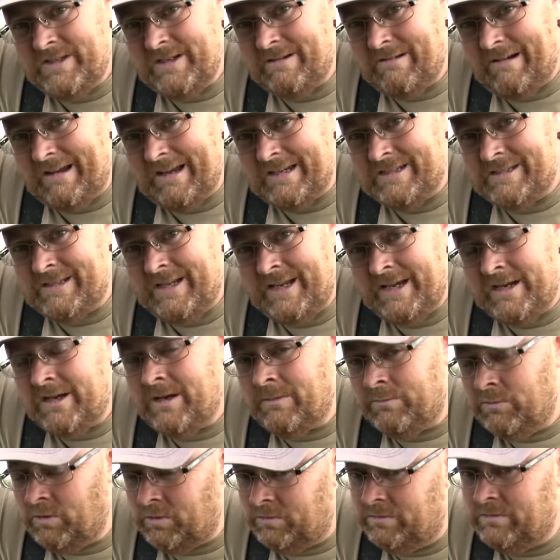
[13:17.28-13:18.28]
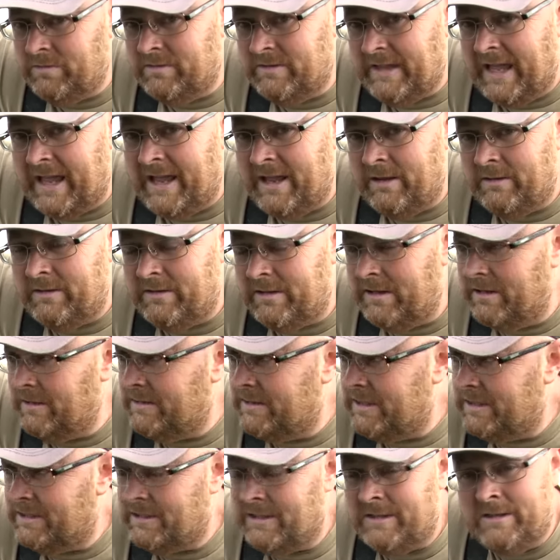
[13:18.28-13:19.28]
the greatest, Nick. I'm not
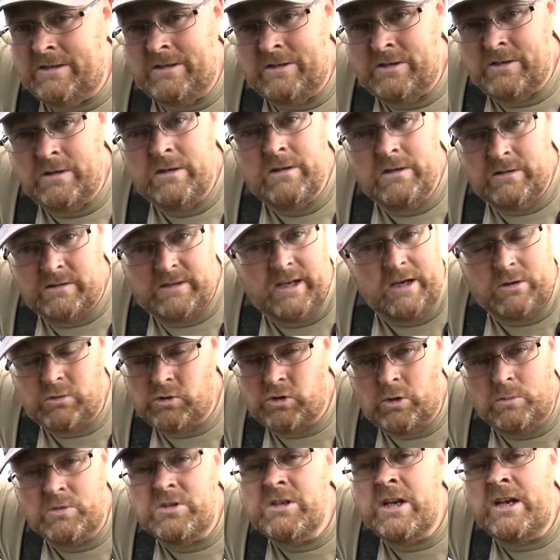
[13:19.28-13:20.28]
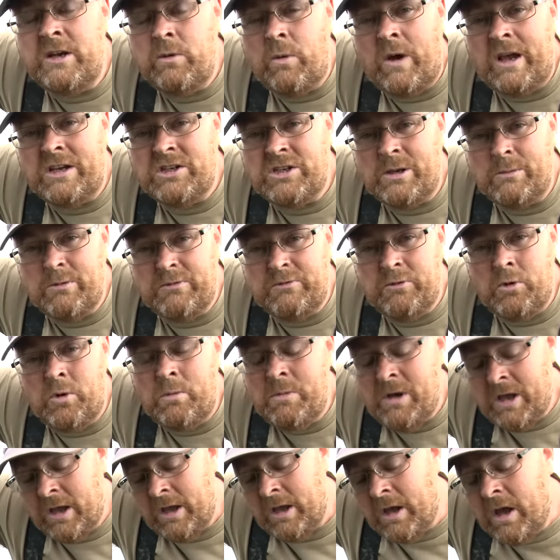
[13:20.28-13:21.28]
dissing tackle shops in any way, shape or
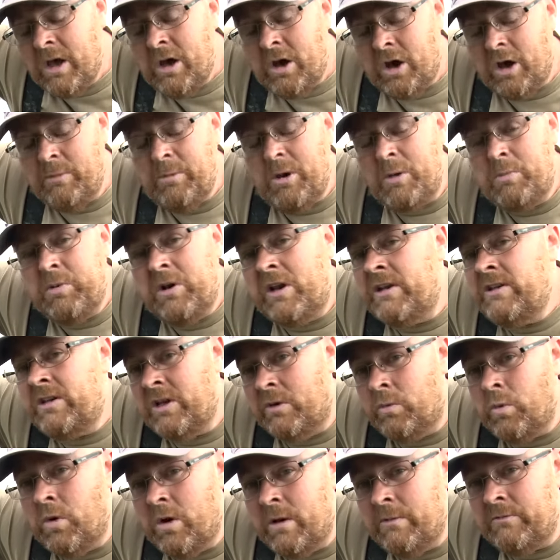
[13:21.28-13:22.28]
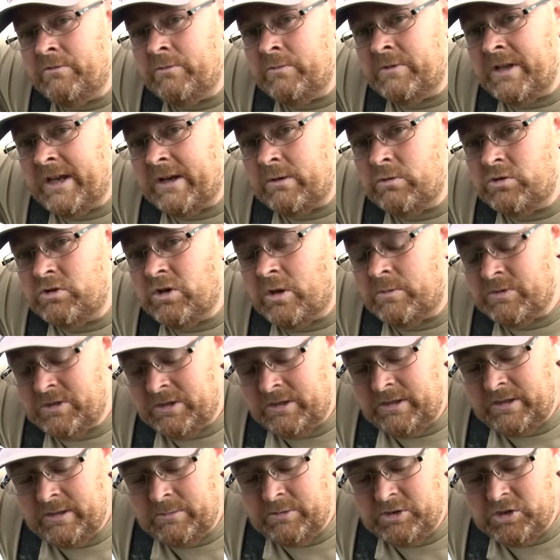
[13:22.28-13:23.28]
form. I buy plenty of worm from tackle shops,
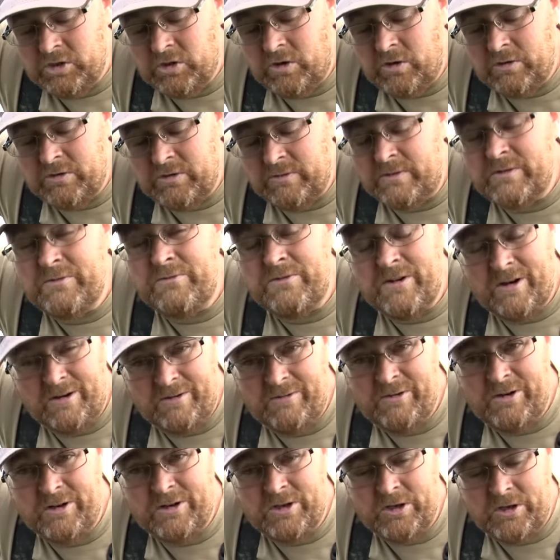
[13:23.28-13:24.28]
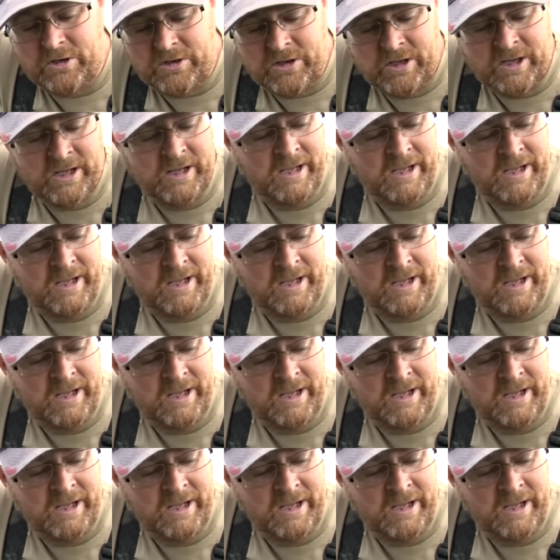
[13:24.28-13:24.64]
and in the majority of it's very, very good.